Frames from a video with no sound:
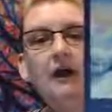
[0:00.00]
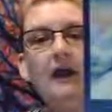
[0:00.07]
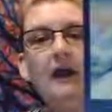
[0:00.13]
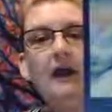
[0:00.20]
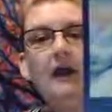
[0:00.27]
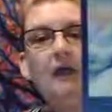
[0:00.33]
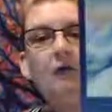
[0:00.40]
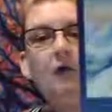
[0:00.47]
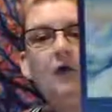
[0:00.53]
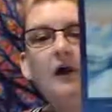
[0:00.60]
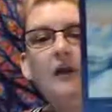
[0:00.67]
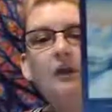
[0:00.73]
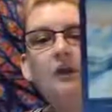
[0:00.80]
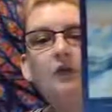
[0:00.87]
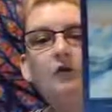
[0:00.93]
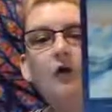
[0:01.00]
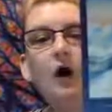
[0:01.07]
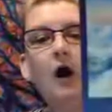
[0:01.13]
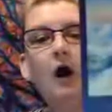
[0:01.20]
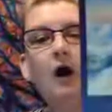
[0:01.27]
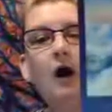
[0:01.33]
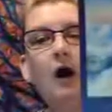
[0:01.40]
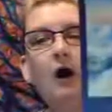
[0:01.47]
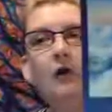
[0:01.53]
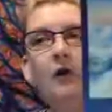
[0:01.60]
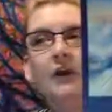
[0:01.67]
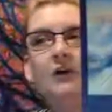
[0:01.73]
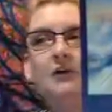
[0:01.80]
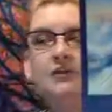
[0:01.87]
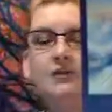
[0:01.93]
And when
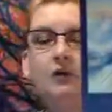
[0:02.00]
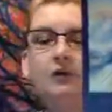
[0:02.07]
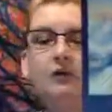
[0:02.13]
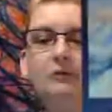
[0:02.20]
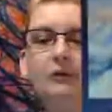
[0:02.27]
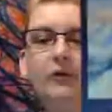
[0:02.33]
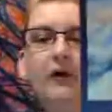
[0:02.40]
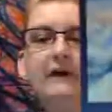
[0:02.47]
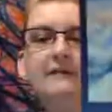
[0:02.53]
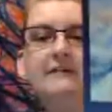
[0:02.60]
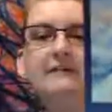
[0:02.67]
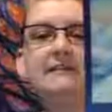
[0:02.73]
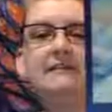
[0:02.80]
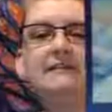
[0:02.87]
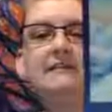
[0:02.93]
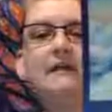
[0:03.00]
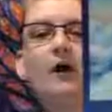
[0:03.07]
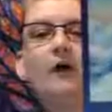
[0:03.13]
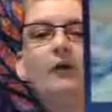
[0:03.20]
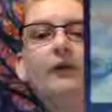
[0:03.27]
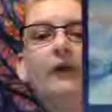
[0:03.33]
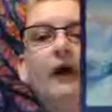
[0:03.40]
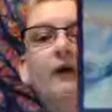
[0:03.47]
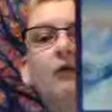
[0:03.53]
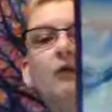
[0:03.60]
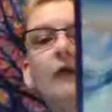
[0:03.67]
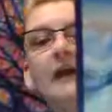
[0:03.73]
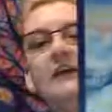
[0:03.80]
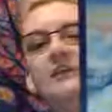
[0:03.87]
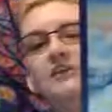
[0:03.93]
your solar plexus is out, that
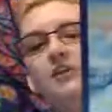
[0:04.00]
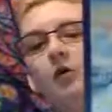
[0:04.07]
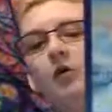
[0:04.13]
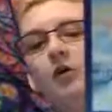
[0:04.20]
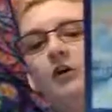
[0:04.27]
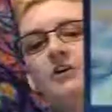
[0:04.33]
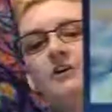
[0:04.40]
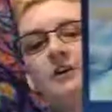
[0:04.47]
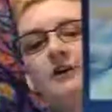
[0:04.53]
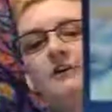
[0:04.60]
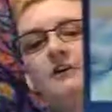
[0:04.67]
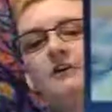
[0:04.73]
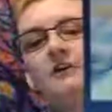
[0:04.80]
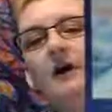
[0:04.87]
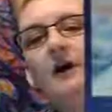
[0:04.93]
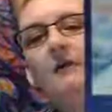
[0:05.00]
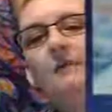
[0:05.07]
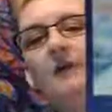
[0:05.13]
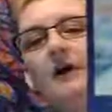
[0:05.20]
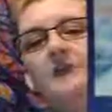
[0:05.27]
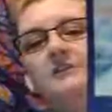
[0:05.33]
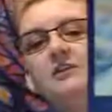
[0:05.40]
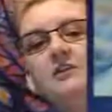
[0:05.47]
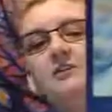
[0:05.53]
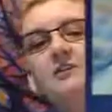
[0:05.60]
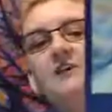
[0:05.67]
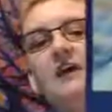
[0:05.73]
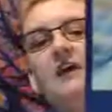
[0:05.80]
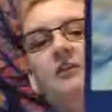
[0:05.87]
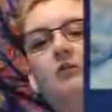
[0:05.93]
reddish orange at the top, that's your
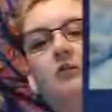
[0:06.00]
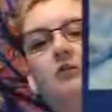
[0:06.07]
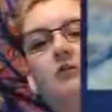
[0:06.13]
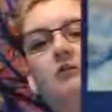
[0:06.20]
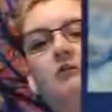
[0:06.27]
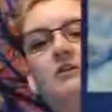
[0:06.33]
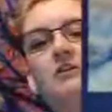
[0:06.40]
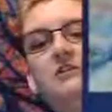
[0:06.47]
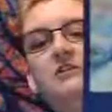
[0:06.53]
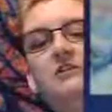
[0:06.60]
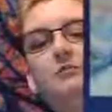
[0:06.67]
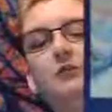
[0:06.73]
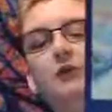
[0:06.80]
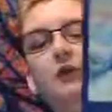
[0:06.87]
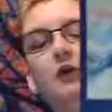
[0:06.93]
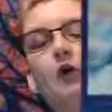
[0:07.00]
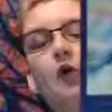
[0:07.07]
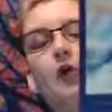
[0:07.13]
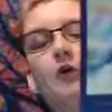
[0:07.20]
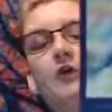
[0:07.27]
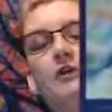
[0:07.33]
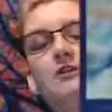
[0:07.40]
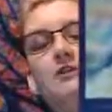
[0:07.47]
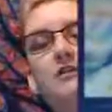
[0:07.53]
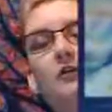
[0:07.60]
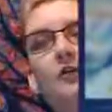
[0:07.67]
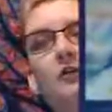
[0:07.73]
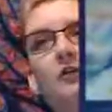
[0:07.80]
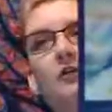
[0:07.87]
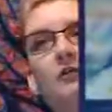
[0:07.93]
sacral, which is below your
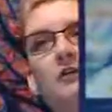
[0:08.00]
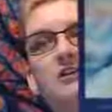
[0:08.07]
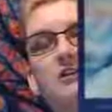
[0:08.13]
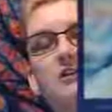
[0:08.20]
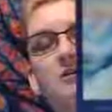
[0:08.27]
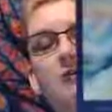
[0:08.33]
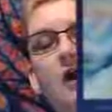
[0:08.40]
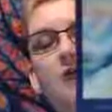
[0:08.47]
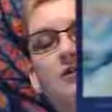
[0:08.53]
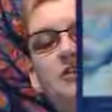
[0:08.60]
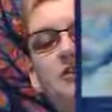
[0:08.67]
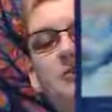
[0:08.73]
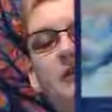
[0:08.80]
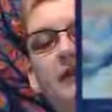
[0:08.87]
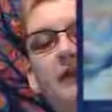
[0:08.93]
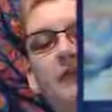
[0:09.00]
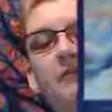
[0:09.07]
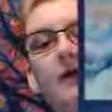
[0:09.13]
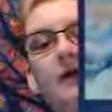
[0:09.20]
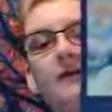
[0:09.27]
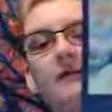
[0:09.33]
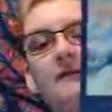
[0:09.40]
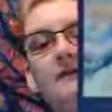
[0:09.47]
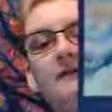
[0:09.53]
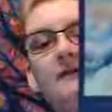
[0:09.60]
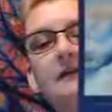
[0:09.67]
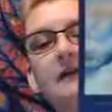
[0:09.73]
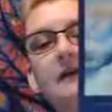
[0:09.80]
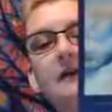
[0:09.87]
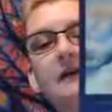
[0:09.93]
solar, which is around your belly button.
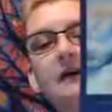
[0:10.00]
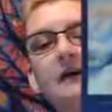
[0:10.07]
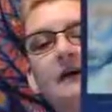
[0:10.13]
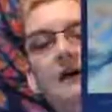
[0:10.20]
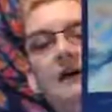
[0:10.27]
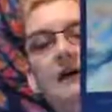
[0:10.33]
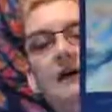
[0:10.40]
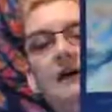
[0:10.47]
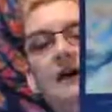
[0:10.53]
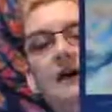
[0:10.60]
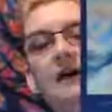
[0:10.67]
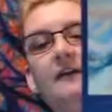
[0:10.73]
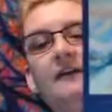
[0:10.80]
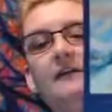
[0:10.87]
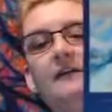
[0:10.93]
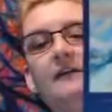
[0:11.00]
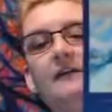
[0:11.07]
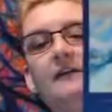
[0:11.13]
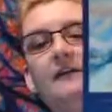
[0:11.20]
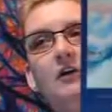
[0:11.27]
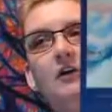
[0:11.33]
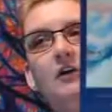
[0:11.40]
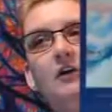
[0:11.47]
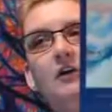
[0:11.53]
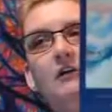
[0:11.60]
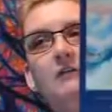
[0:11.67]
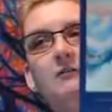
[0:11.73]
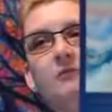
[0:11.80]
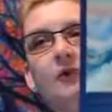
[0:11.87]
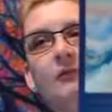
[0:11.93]
The sacral
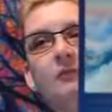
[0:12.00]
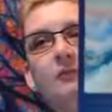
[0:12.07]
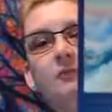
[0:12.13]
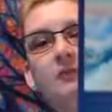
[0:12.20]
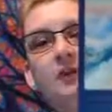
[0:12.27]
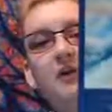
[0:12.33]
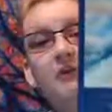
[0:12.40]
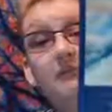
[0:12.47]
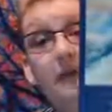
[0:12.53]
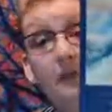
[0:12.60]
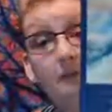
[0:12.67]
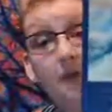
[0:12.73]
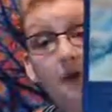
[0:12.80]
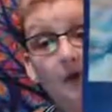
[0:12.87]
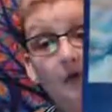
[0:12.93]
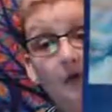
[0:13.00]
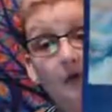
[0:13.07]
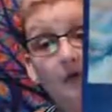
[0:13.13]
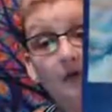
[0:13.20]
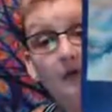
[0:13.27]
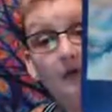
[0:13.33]
is above the pubic bone,